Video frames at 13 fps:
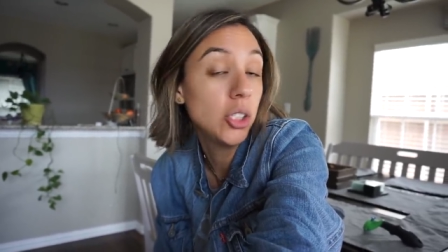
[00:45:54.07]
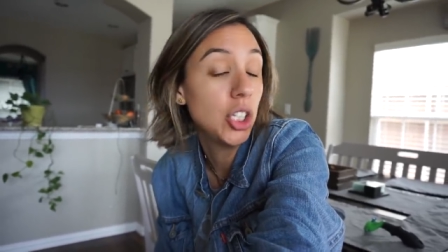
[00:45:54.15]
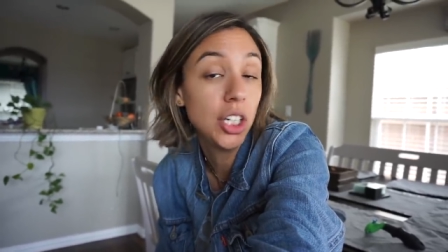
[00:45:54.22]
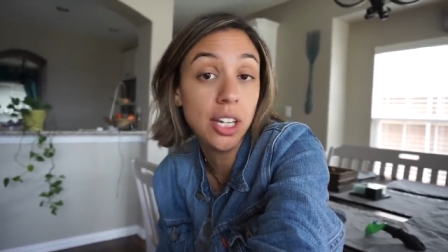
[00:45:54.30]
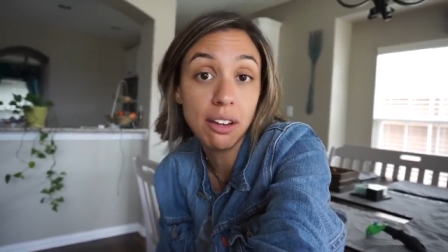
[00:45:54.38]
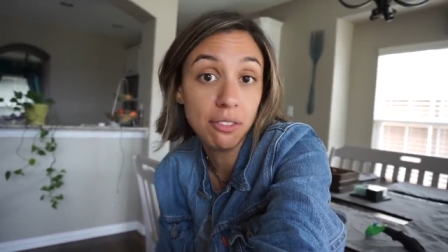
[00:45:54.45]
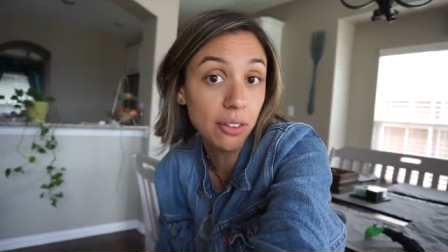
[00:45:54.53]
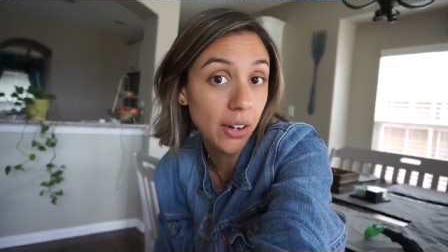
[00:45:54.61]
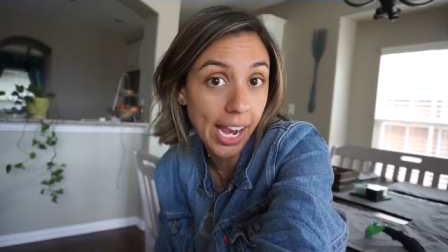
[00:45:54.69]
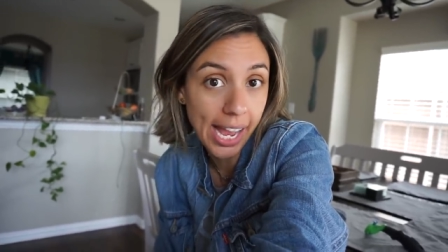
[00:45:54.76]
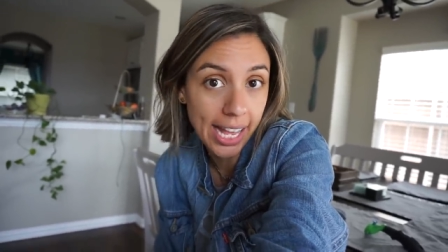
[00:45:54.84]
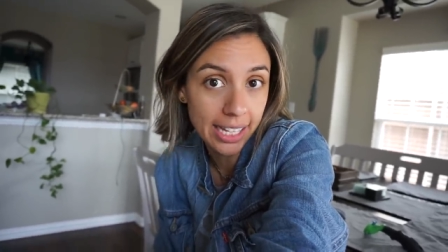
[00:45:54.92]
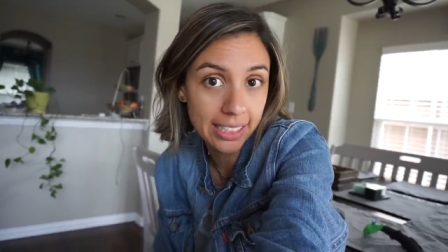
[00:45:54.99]
She never
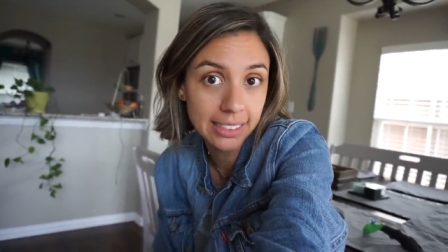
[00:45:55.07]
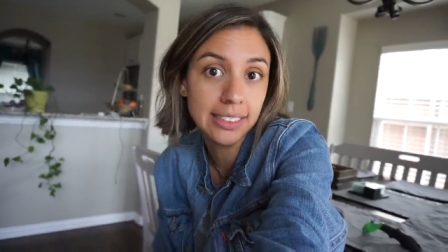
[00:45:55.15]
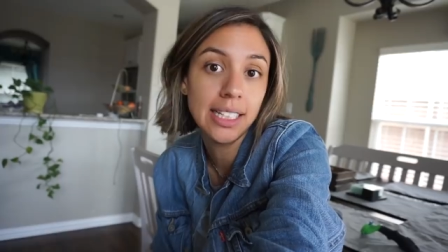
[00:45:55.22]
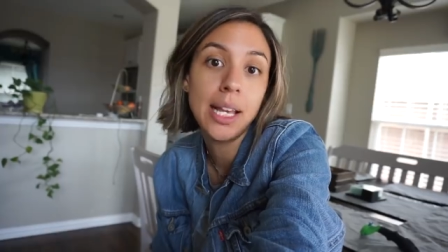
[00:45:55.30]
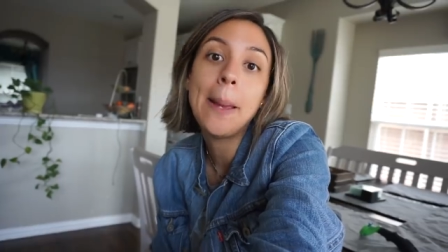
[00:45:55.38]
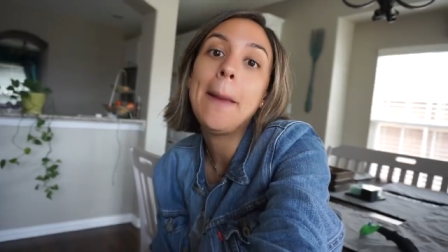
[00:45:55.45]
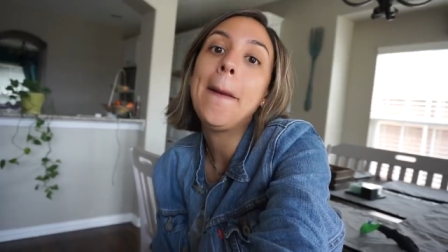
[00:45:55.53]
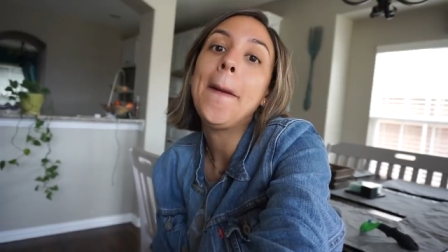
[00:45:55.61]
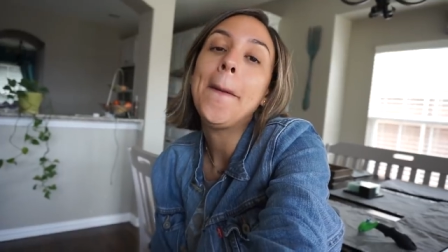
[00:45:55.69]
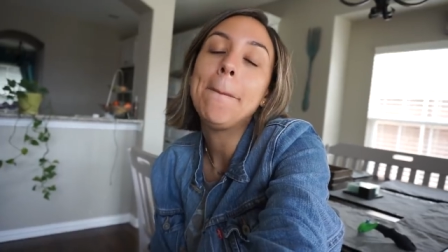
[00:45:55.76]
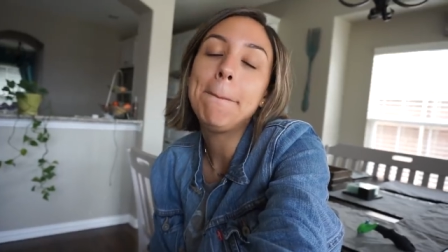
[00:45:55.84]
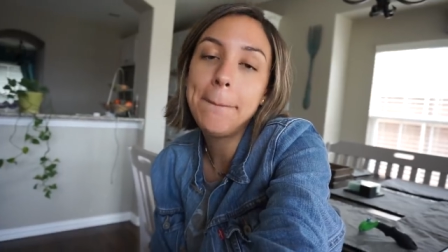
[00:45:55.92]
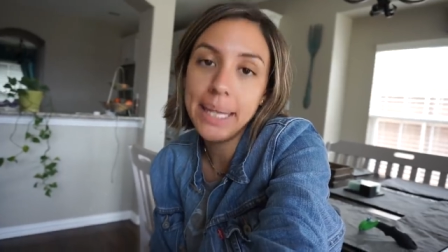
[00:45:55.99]
has
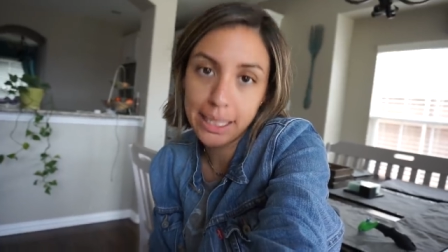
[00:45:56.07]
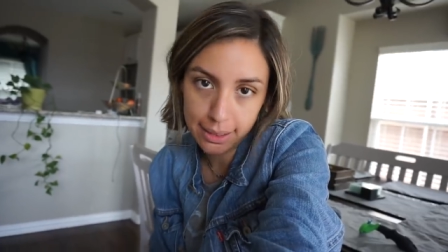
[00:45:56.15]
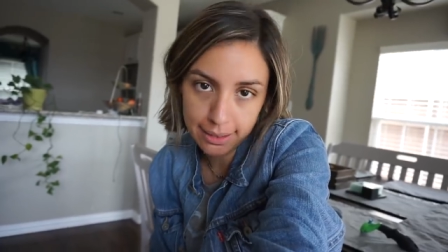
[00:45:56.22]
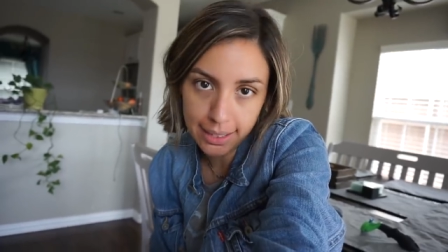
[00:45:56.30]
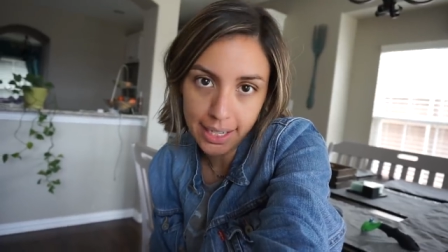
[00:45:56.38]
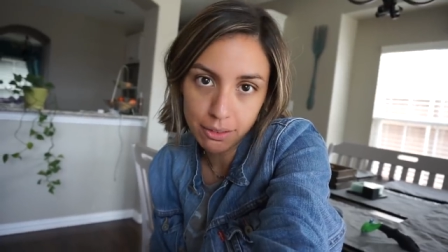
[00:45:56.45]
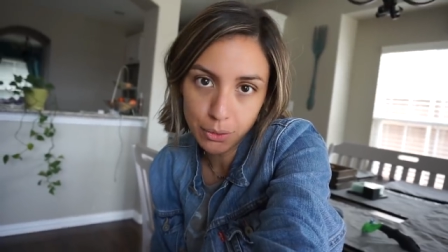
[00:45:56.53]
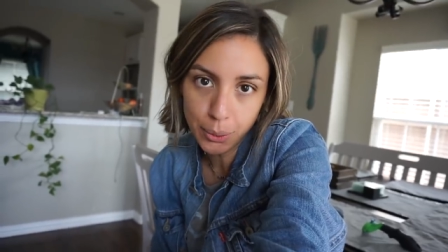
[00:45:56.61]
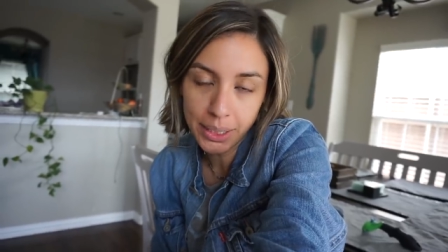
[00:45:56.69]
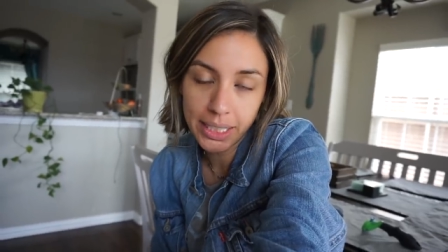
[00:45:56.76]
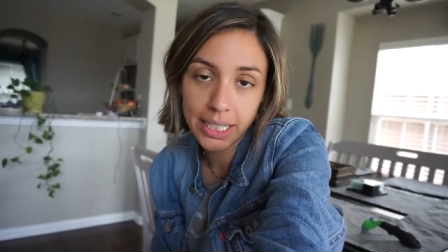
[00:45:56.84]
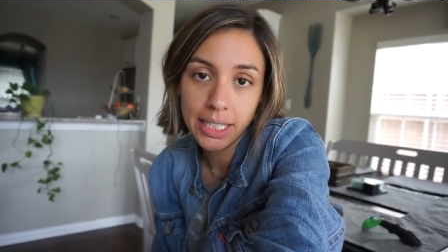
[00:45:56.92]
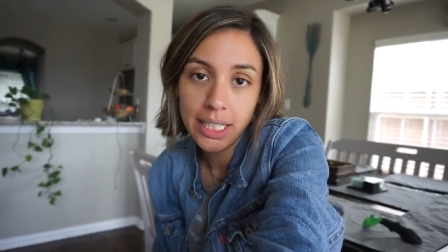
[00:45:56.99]
because I
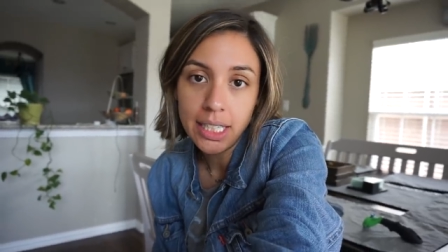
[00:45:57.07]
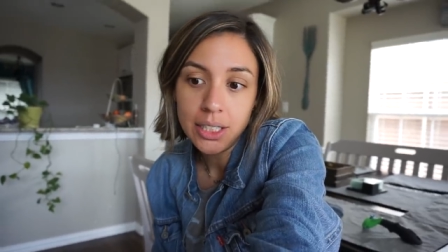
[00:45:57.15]
avoid it.